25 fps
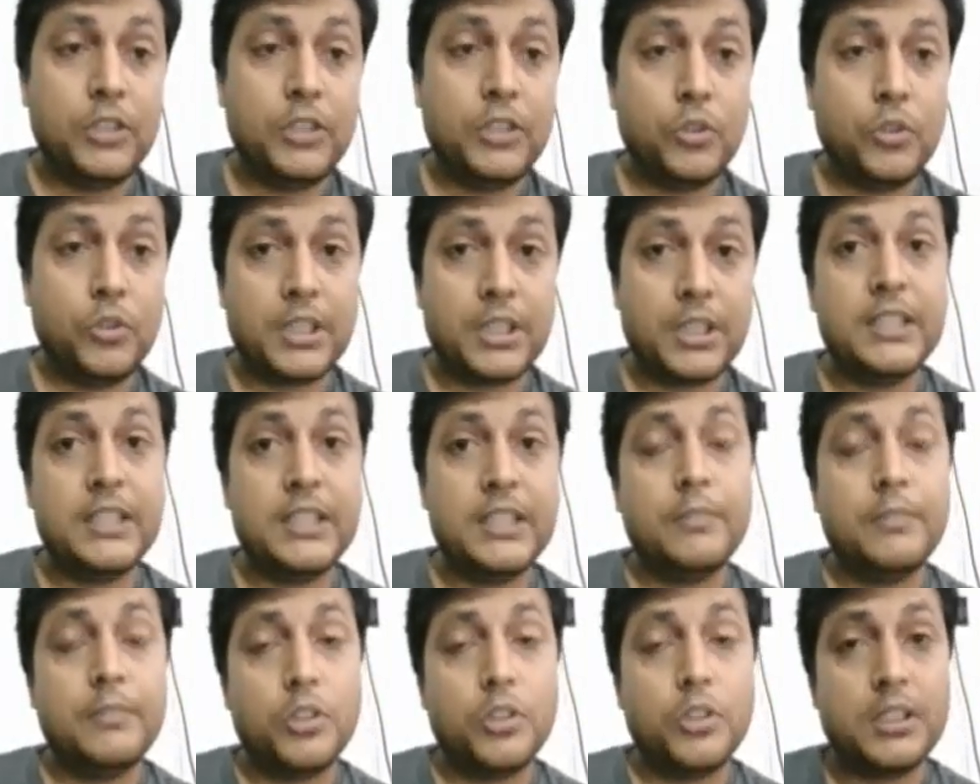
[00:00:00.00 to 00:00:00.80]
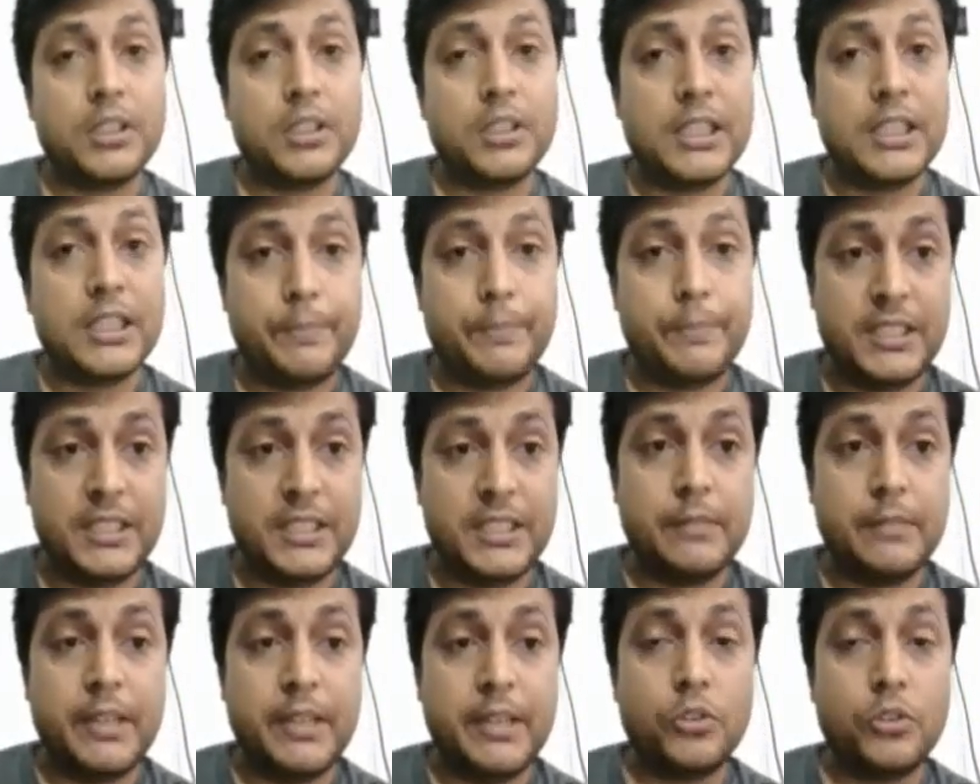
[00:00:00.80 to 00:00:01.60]
the microorganism or the
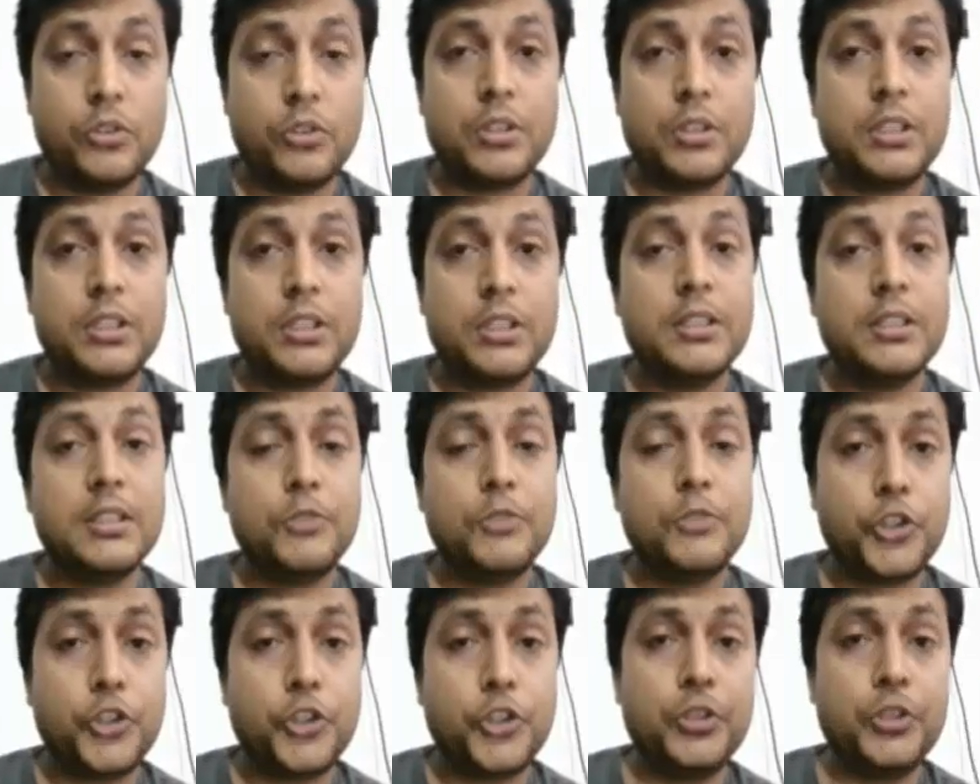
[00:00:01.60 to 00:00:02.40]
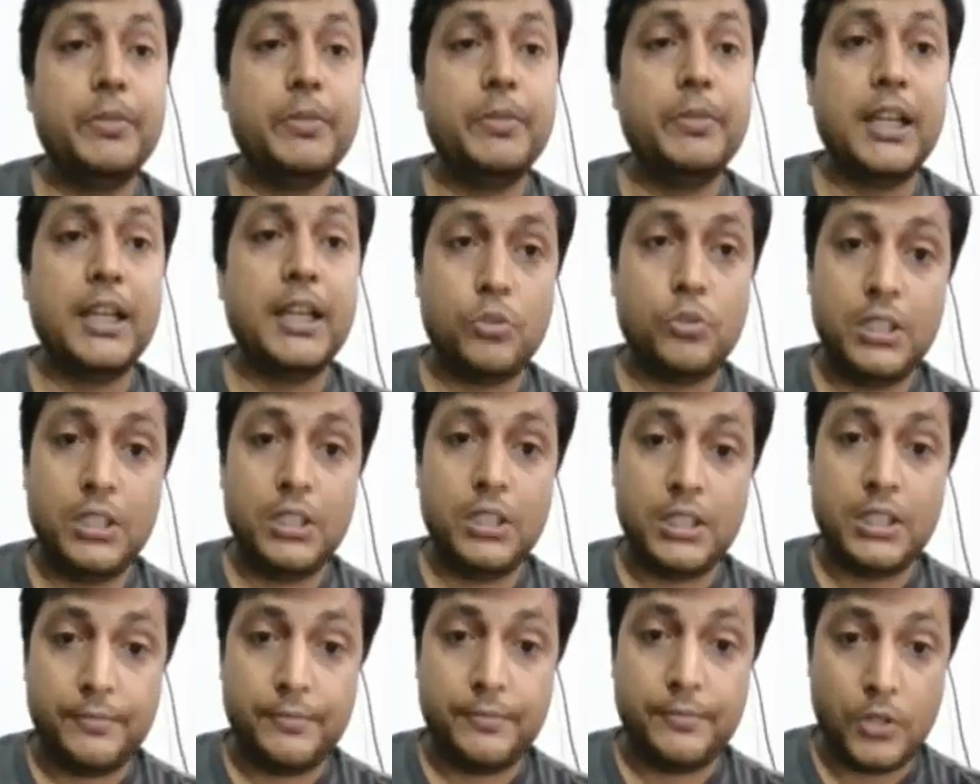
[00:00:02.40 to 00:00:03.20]
suspected microorganism should
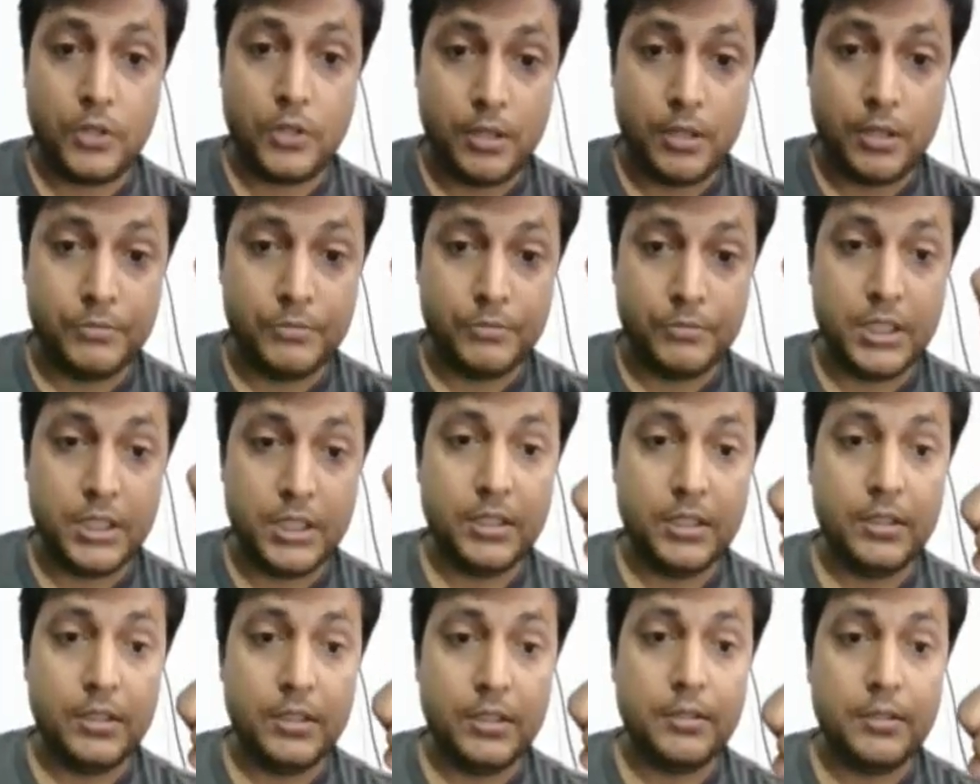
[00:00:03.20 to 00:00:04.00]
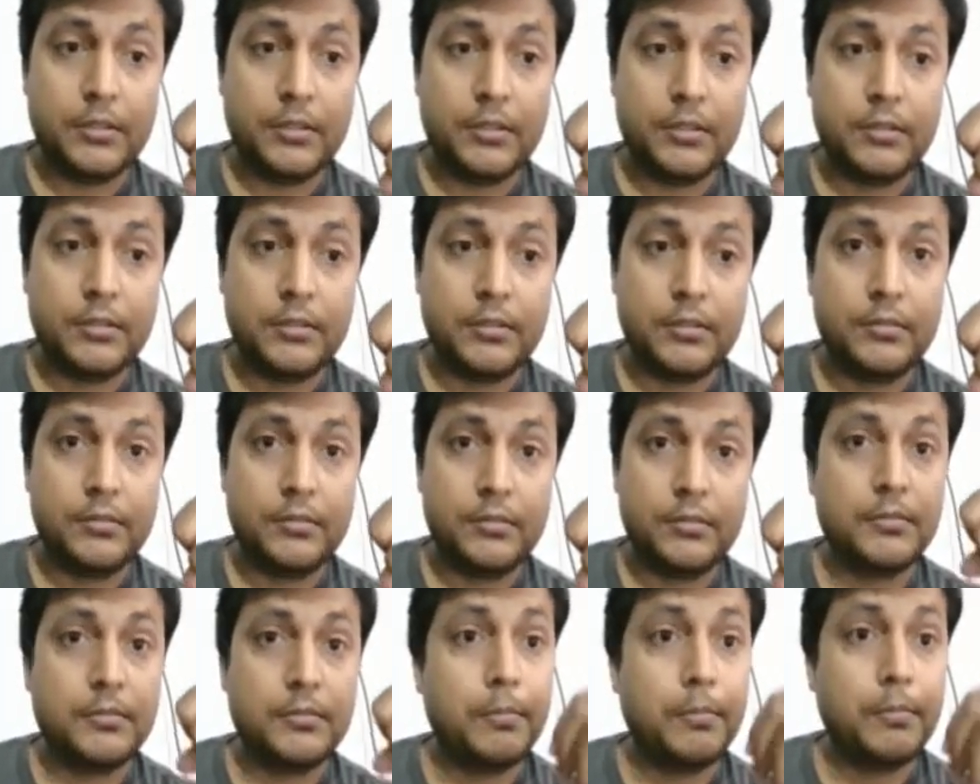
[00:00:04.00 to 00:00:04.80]
be isolated from the
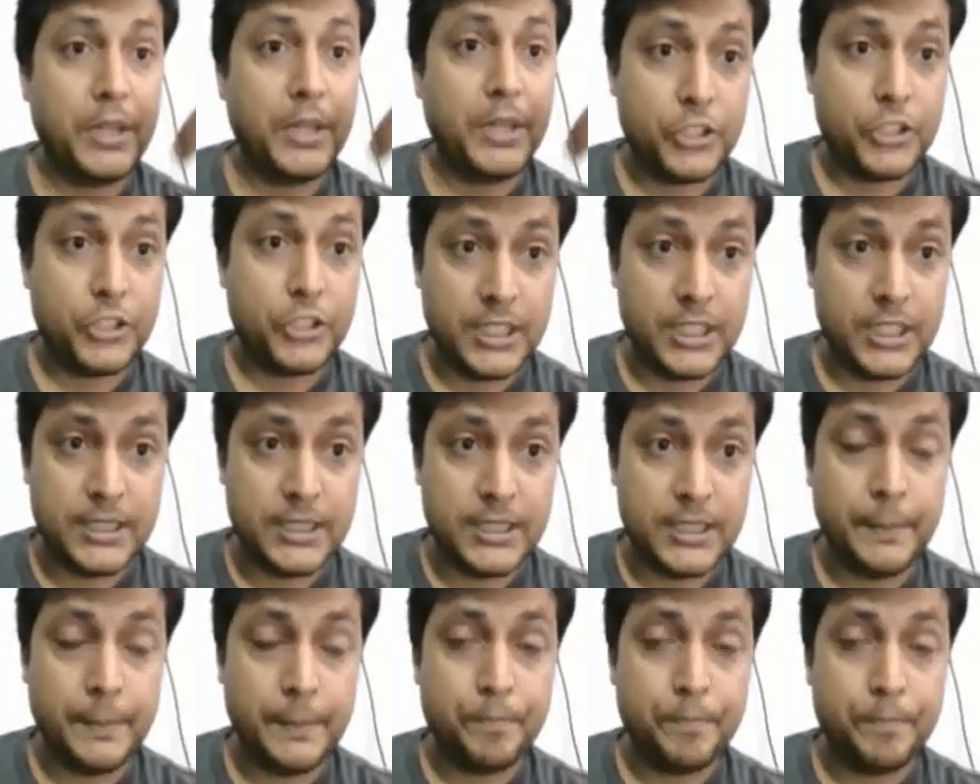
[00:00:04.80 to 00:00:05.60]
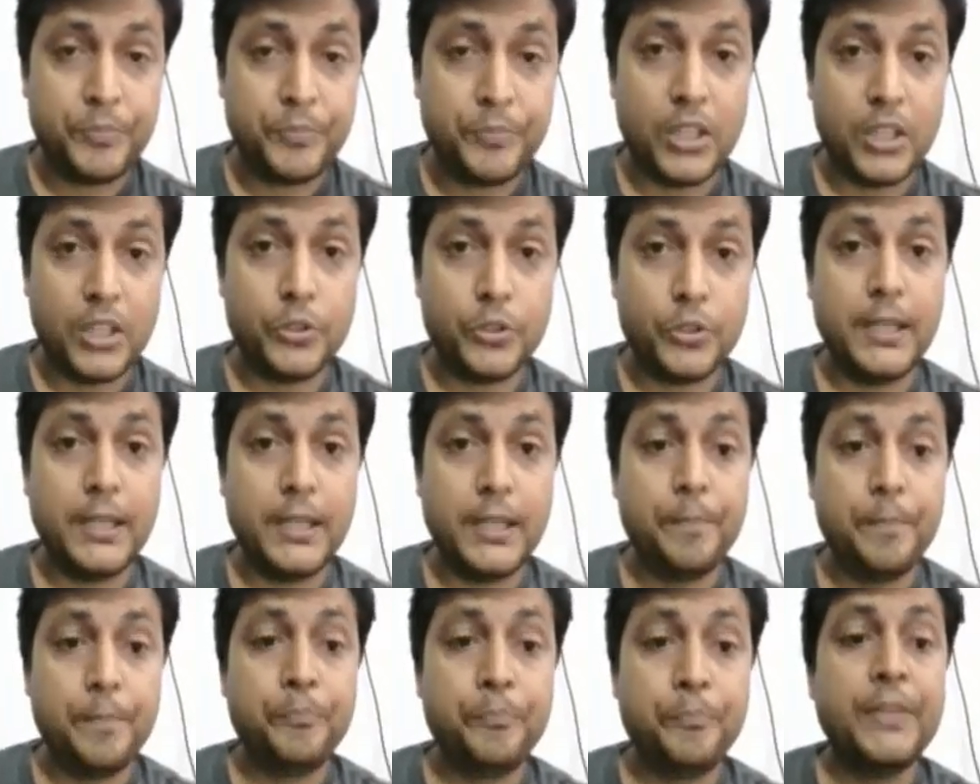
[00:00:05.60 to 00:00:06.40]
patient,
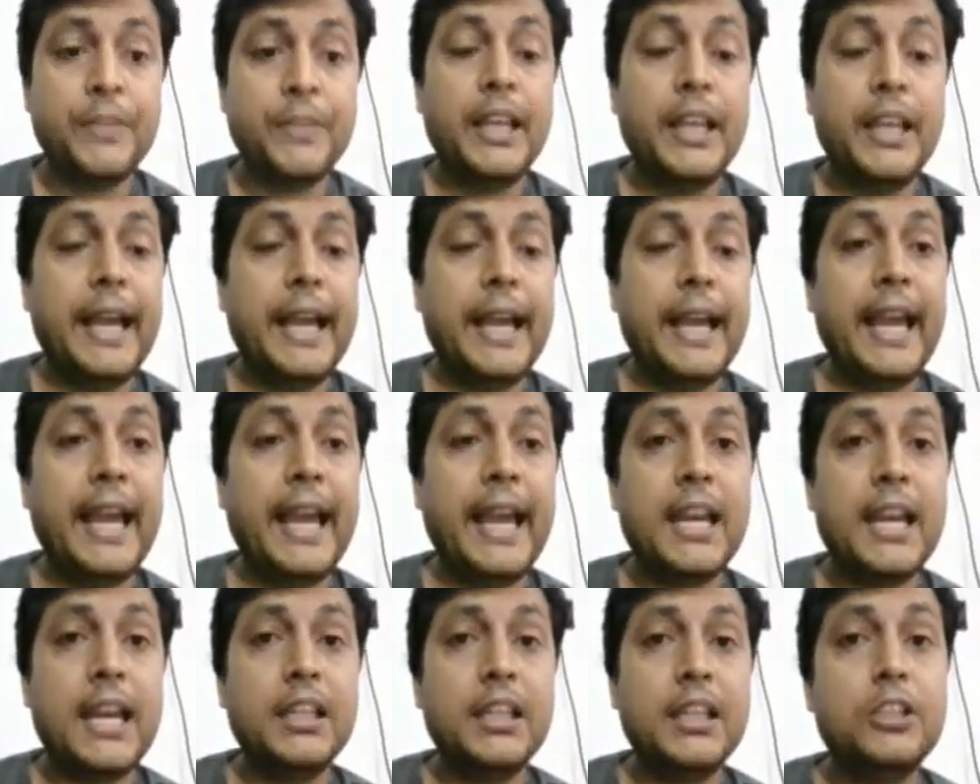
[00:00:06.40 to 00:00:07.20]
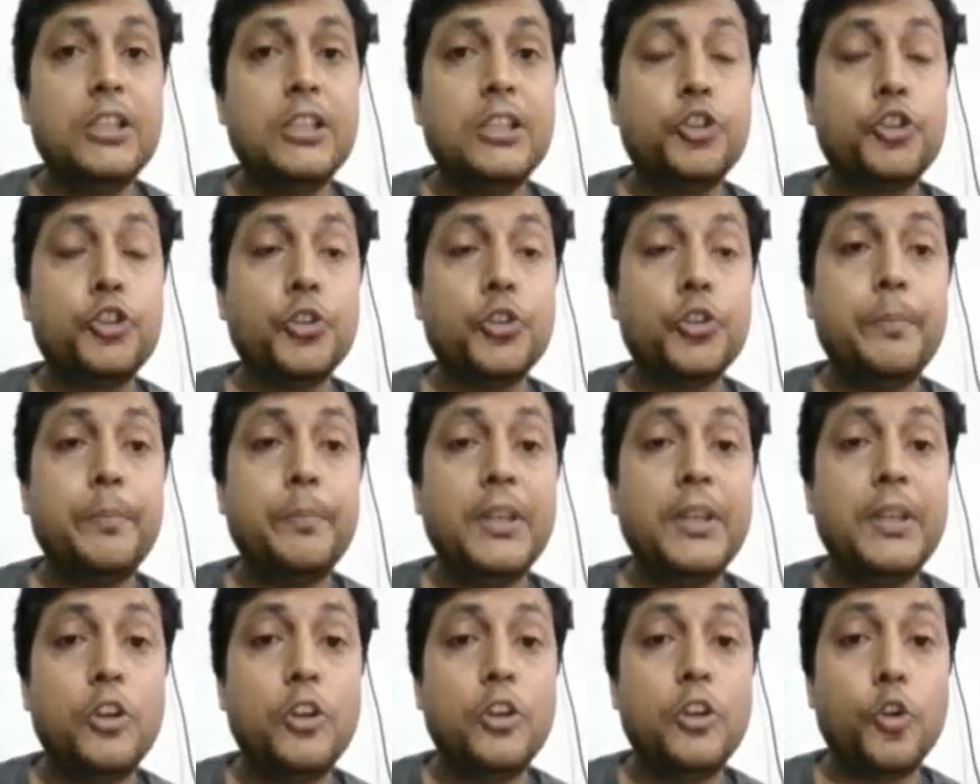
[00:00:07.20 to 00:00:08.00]
okay, and it
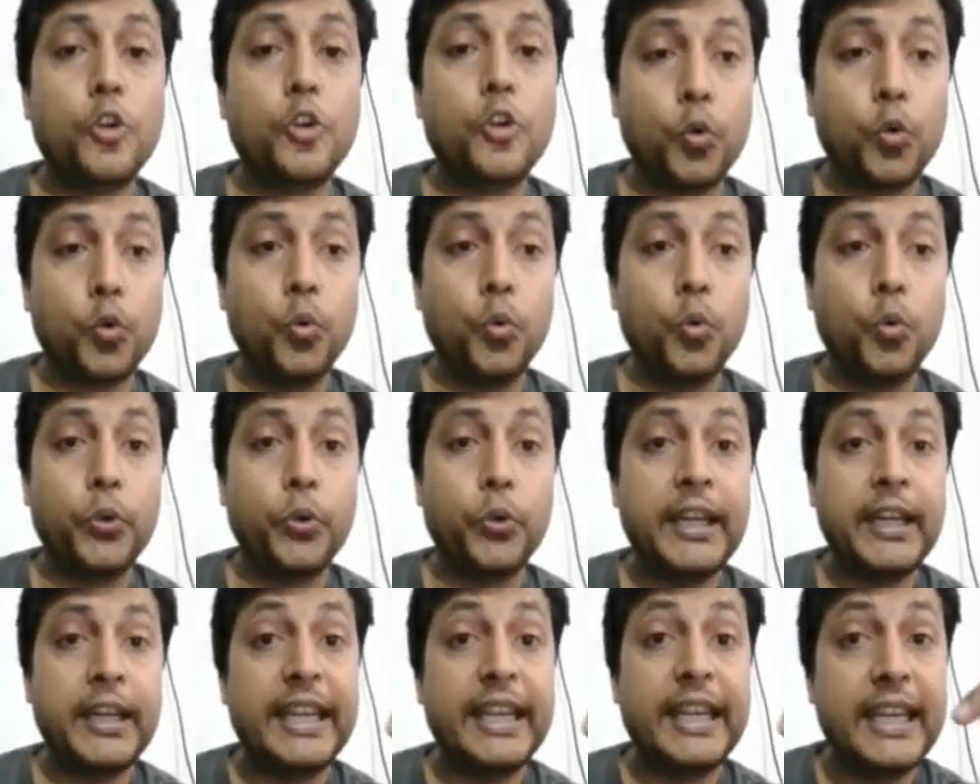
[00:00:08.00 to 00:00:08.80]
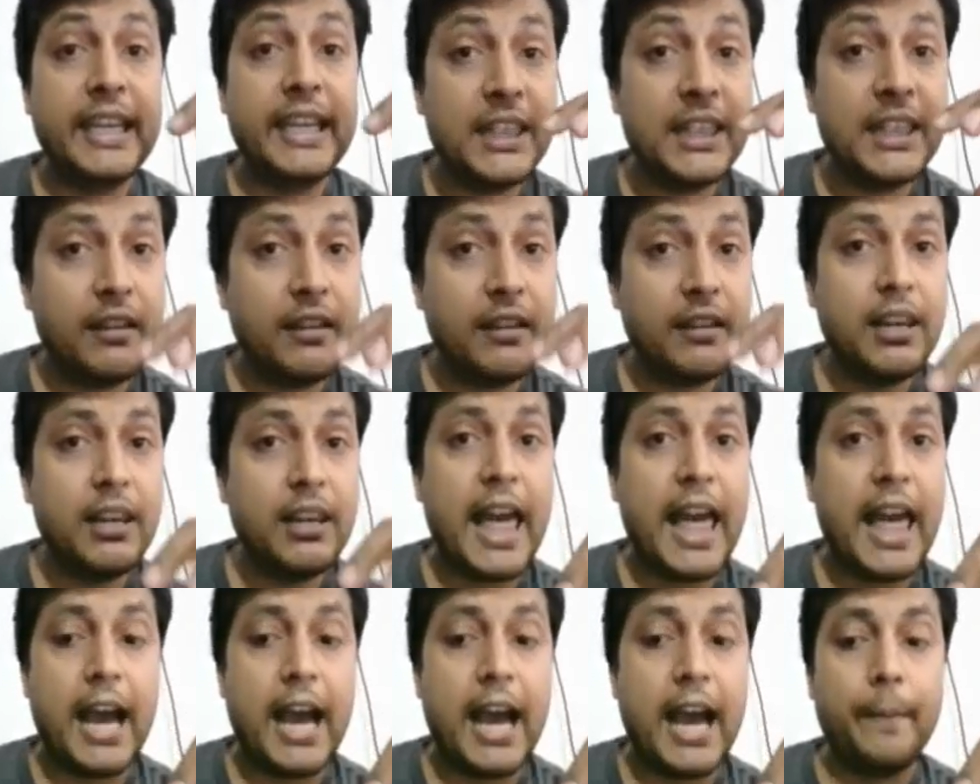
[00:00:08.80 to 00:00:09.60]
should be grown
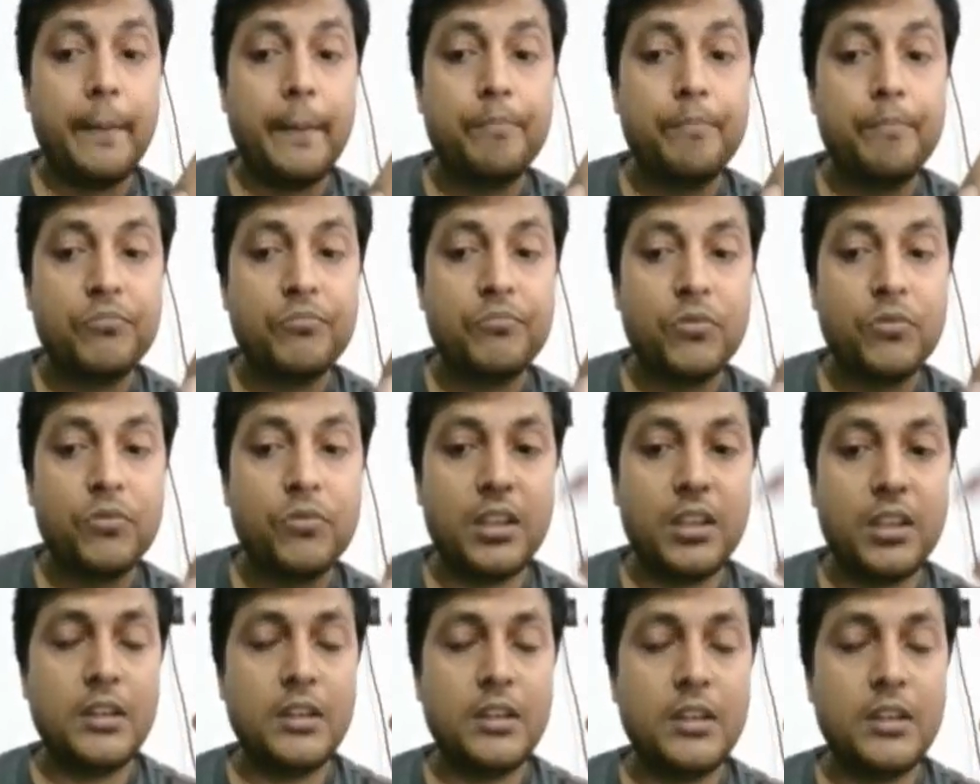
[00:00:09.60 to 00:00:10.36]
in the lab